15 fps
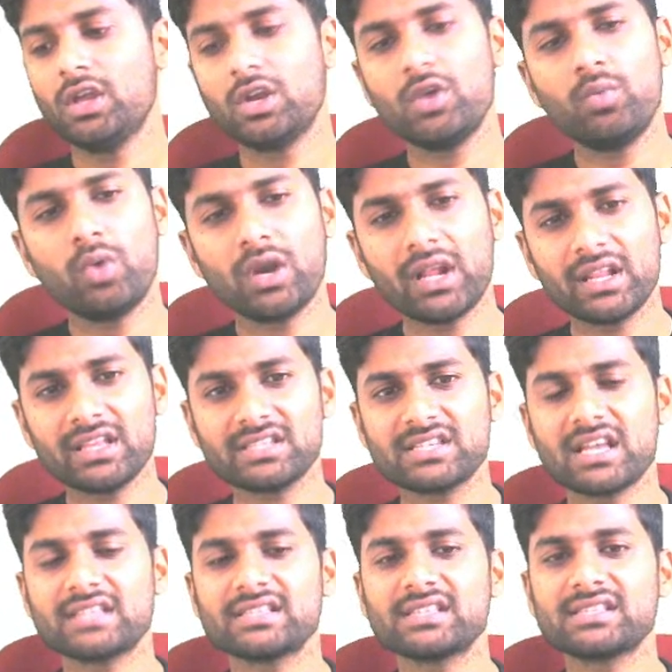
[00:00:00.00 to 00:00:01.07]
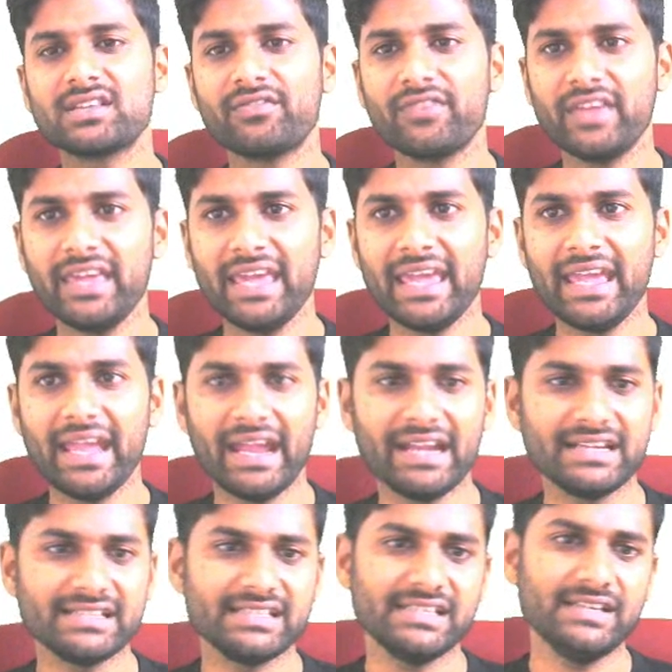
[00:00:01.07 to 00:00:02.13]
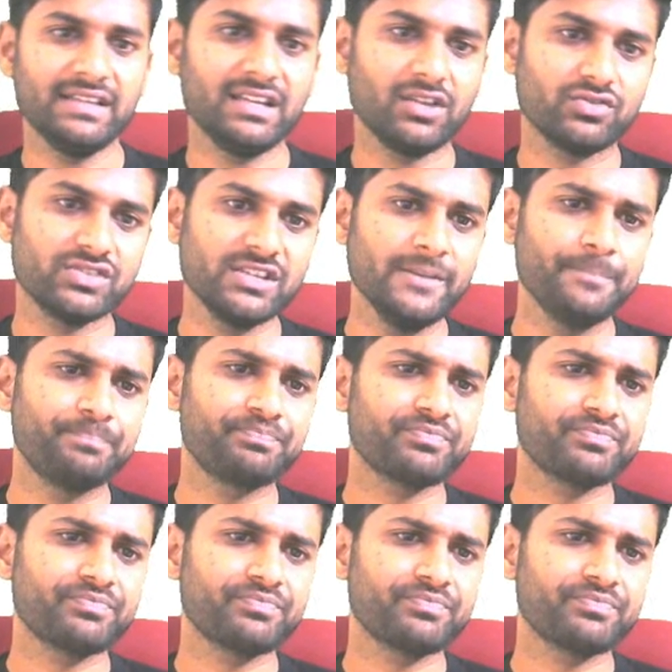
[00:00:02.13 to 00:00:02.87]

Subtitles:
Now, what are the chances of a and c? Now, see,